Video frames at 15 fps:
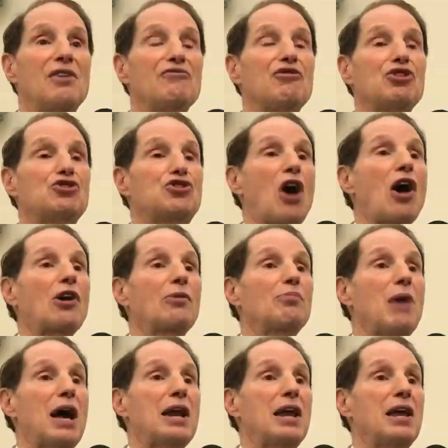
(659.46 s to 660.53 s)
for dark
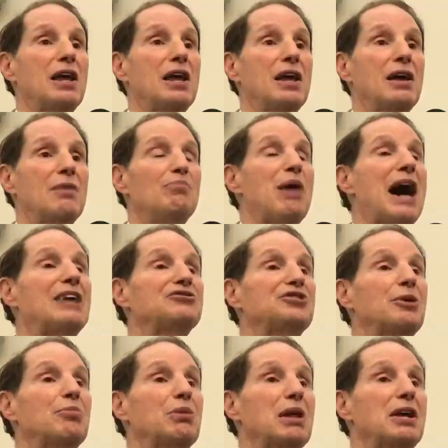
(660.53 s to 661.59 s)
money,
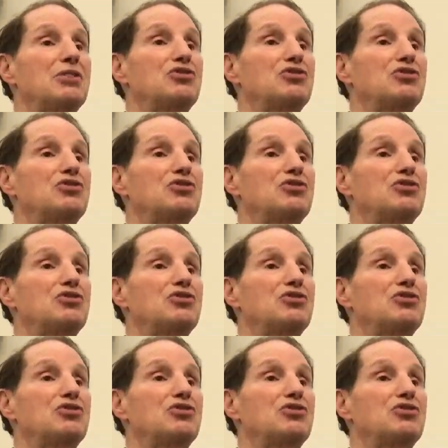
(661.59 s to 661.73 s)
possibly